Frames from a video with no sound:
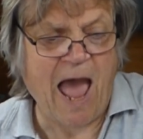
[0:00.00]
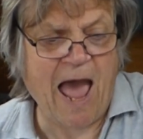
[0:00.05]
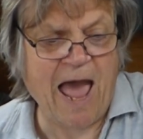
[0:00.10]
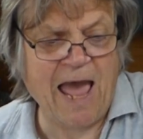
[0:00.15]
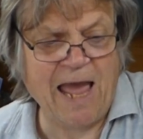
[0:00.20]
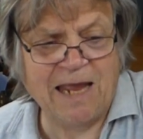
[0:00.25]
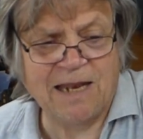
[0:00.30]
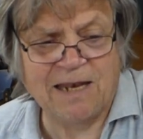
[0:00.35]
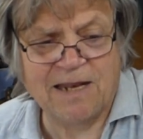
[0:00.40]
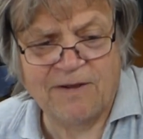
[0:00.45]

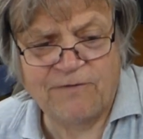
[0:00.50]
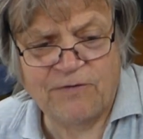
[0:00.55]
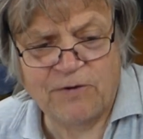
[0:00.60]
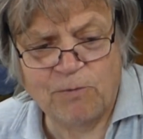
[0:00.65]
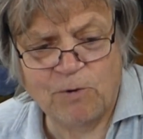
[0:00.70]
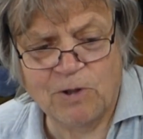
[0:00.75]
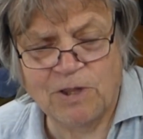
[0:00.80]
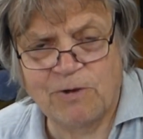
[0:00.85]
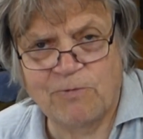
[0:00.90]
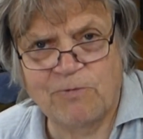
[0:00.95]
And if
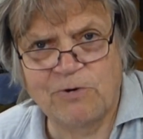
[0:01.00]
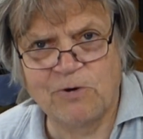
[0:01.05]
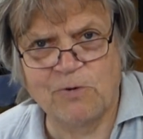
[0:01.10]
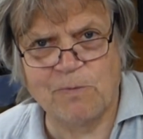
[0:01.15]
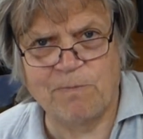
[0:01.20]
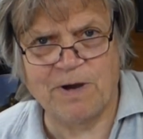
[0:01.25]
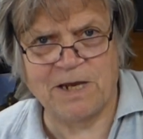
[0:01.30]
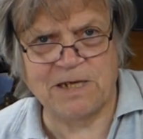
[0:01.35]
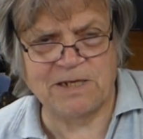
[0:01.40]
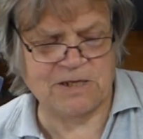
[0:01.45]
you want the
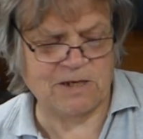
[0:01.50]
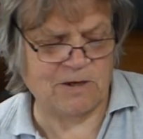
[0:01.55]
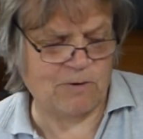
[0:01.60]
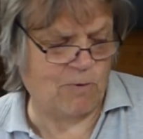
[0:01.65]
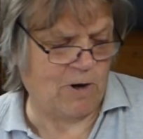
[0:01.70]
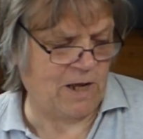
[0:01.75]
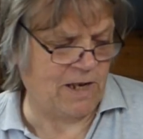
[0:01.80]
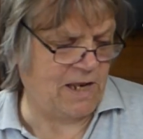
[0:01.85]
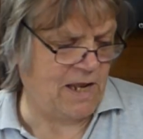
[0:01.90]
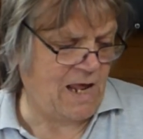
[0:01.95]
real
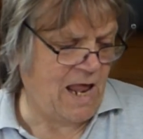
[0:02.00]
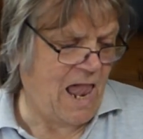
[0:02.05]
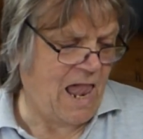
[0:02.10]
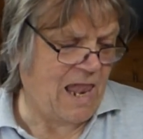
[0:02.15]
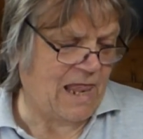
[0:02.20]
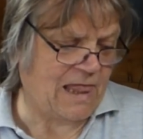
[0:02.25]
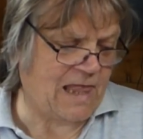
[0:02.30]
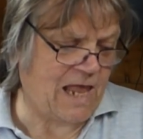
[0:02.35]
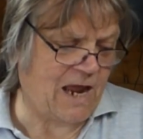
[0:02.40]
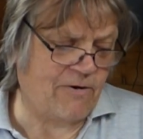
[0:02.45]
basic one,
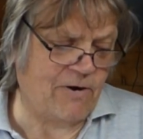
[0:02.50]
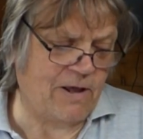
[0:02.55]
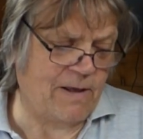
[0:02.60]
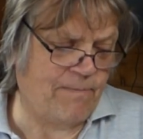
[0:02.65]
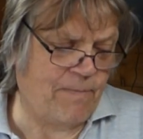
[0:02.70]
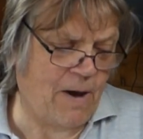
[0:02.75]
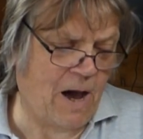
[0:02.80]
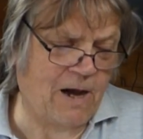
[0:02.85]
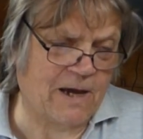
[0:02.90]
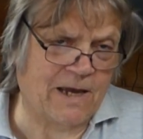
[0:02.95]

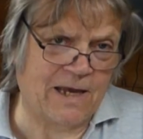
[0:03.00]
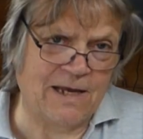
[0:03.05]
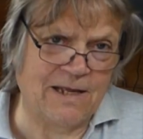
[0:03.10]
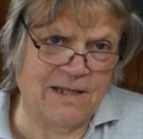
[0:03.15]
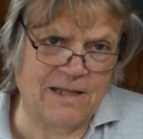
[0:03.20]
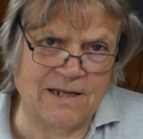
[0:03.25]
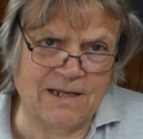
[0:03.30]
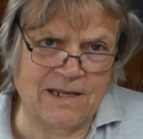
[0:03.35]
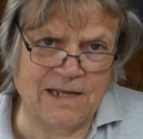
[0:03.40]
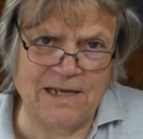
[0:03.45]
Larry
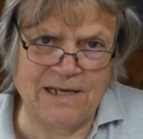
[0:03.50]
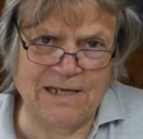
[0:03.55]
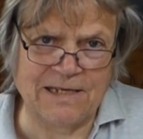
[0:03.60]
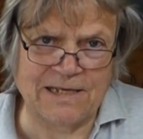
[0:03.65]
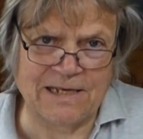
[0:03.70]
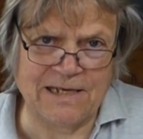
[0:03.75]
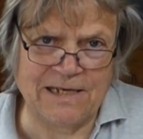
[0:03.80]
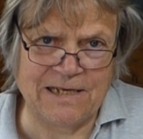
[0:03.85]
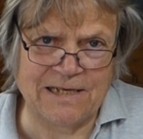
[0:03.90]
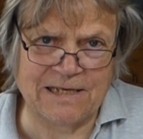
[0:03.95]
Puckett, the
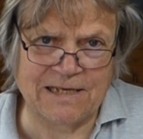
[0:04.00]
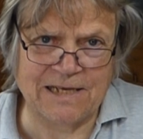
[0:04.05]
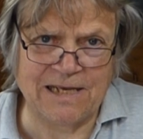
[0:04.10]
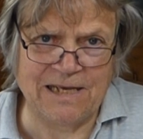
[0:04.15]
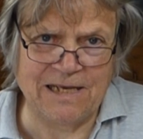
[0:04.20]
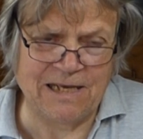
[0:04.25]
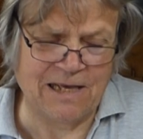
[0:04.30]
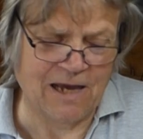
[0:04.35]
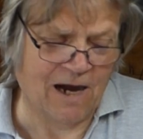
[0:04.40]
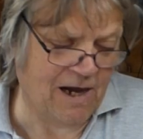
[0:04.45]

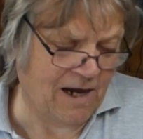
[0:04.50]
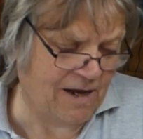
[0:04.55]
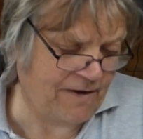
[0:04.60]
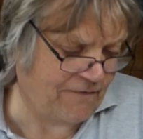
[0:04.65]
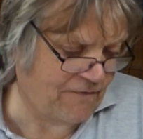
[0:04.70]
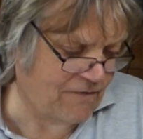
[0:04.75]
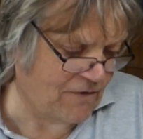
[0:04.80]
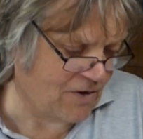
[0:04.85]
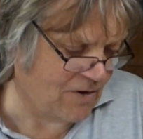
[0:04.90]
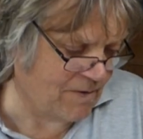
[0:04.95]
DCC
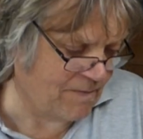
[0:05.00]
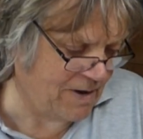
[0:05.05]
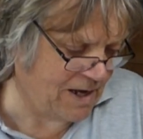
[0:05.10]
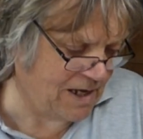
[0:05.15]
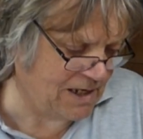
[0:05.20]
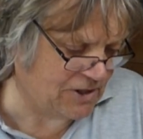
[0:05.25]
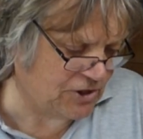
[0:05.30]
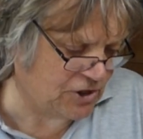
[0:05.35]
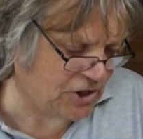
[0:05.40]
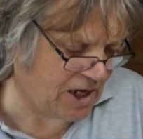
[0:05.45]
guy from
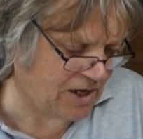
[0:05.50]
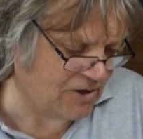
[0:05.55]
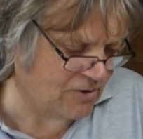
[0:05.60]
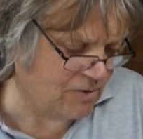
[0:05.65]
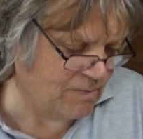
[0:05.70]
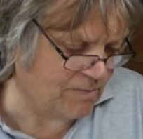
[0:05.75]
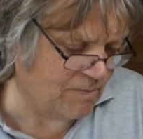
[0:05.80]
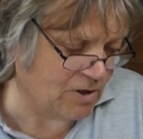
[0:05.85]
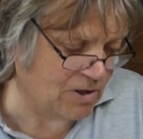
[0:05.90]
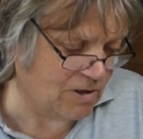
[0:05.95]
his
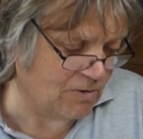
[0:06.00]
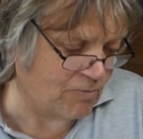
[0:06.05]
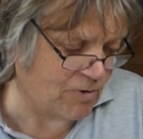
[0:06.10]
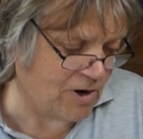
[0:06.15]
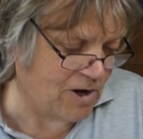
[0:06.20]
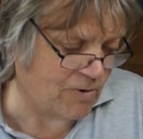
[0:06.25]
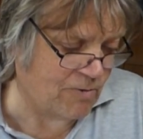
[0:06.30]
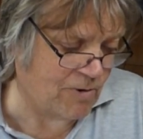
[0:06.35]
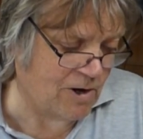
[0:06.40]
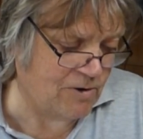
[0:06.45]
channel Model
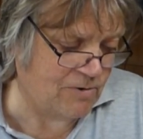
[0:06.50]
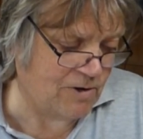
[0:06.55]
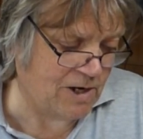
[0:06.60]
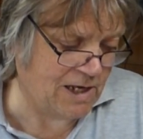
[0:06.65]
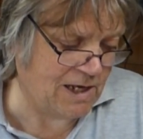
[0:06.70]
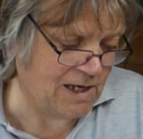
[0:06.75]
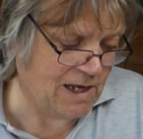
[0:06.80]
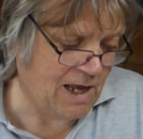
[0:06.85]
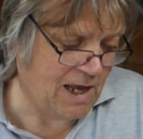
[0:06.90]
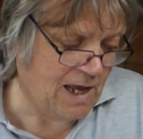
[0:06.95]

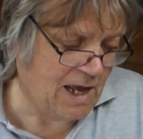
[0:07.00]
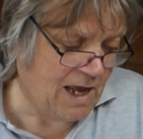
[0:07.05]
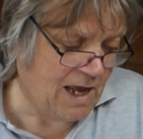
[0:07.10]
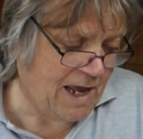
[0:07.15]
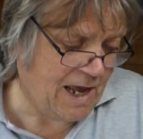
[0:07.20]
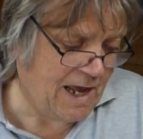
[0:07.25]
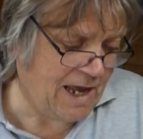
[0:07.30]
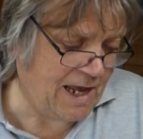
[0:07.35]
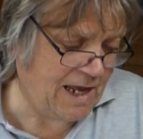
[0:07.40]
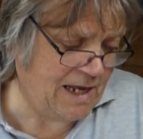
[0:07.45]
Railroading,
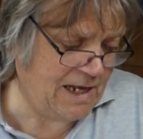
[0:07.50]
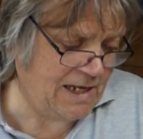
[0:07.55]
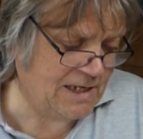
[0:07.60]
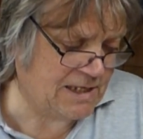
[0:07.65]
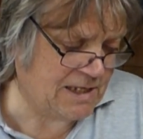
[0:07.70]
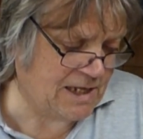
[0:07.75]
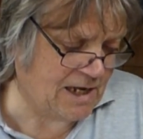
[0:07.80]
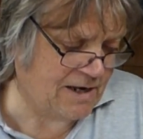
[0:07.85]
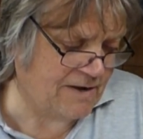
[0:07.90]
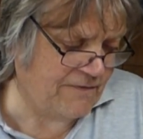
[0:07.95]

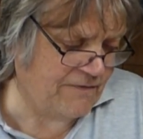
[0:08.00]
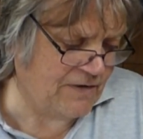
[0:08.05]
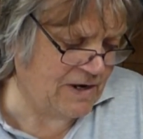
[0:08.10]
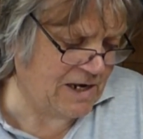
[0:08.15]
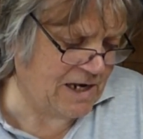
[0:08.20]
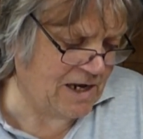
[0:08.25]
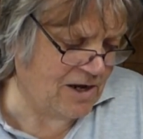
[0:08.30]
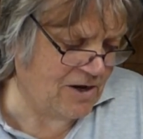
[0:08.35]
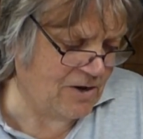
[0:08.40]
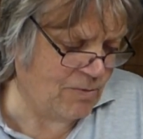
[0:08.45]
he's done a
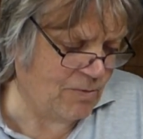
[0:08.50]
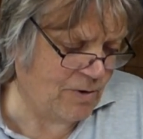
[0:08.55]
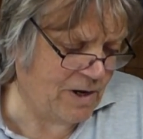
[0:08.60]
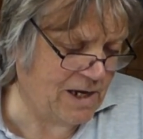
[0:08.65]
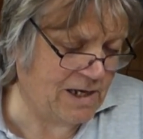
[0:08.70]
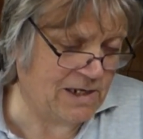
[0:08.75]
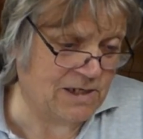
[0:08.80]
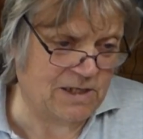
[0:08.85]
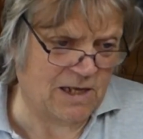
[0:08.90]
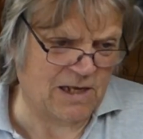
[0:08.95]
video
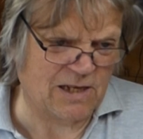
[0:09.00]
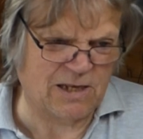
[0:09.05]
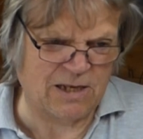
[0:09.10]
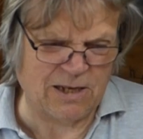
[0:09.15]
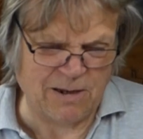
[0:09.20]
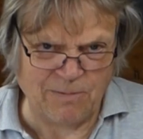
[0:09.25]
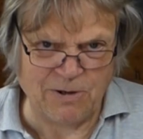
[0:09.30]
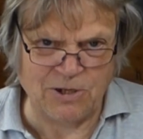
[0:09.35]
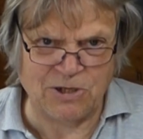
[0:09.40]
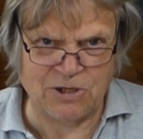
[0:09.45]
where he's done
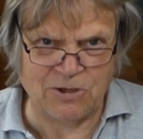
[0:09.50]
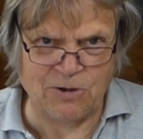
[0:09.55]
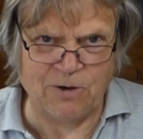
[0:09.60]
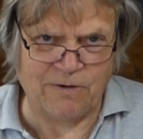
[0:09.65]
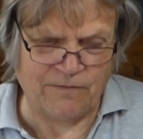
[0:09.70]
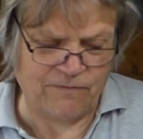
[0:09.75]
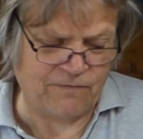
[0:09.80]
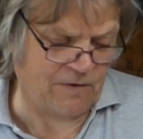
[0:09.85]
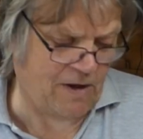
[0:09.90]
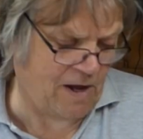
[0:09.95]
similar
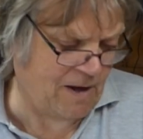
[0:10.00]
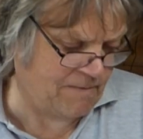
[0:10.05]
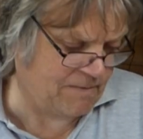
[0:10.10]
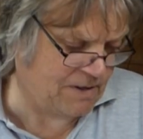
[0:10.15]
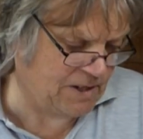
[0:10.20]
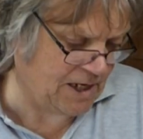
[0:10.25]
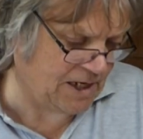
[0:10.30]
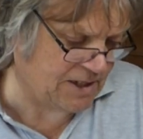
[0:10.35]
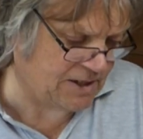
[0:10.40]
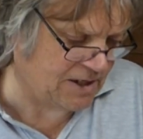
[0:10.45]
sort
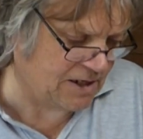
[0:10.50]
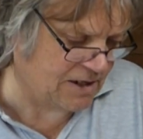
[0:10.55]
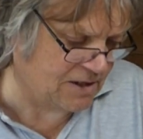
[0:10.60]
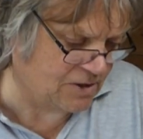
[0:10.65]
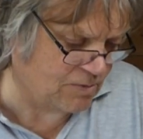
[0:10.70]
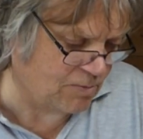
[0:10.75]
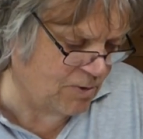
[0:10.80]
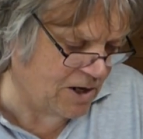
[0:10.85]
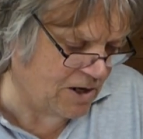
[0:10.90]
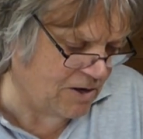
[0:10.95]
of testing
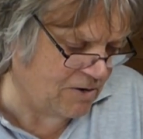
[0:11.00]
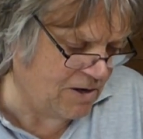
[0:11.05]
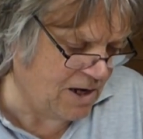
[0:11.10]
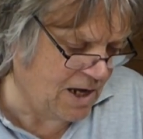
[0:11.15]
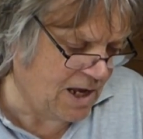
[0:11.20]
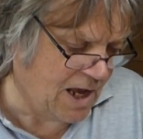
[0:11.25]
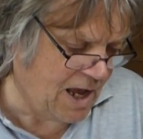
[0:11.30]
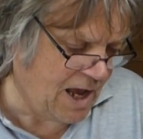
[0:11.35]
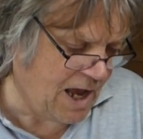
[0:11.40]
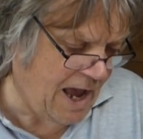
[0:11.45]
as well,
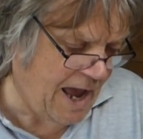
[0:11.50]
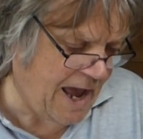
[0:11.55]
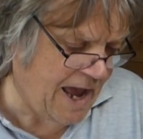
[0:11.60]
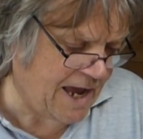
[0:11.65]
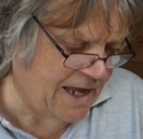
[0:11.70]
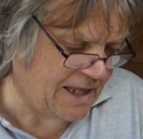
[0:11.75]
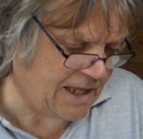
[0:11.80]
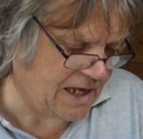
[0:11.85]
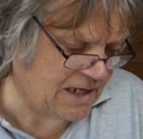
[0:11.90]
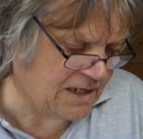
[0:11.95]

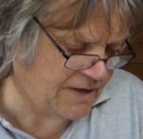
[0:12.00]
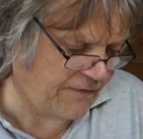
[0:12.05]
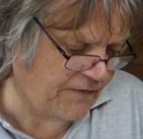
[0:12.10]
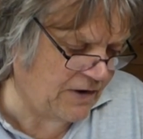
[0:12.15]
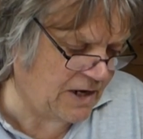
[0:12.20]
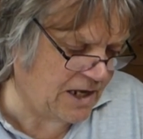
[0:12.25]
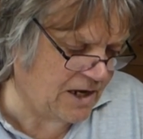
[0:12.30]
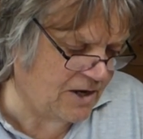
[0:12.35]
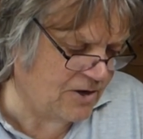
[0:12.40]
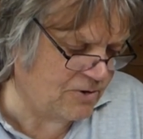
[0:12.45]
and that's
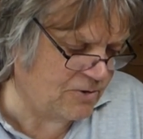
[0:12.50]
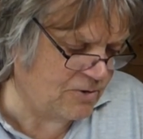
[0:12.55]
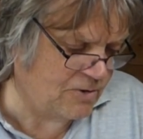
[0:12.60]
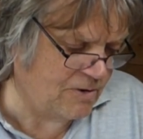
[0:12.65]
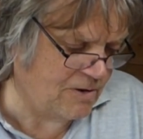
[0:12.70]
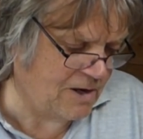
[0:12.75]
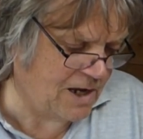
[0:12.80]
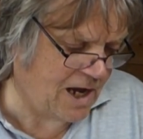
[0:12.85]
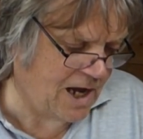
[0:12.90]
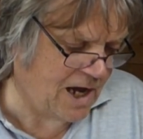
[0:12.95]
video
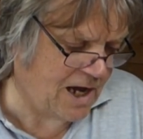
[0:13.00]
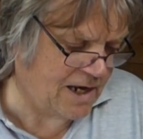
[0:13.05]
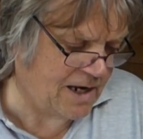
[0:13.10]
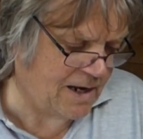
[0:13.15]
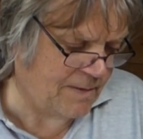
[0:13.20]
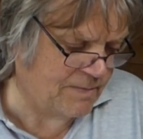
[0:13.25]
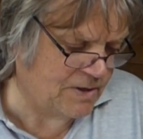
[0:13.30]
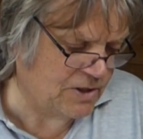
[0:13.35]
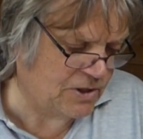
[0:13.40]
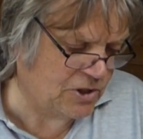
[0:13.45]

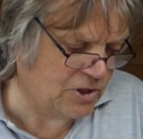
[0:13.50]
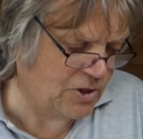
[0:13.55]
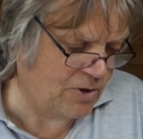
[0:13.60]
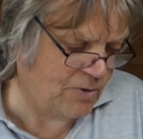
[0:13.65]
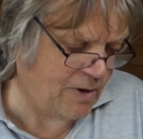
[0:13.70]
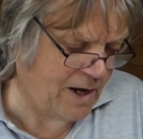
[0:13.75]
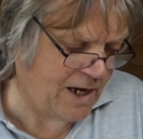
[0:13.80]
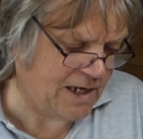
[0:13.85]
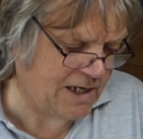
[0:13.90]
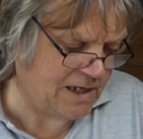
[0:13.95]
number
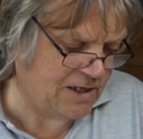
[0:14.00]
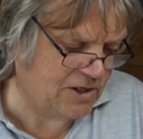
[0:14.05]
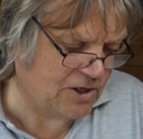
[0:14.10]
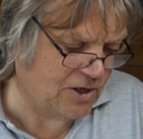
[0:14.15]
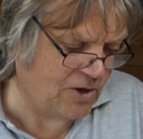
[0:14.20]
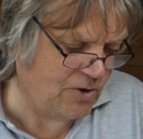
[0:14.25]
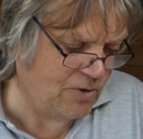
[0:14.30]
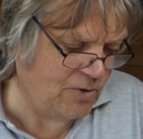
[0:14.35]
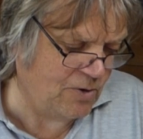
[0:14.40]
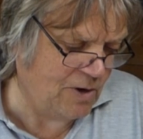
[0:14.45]

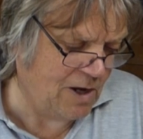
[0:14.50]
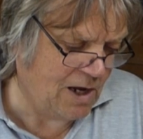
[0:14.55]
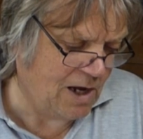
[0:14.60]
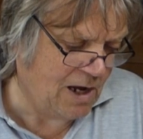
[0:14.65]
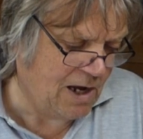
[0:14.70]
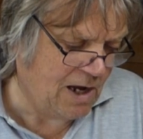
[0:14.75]
282,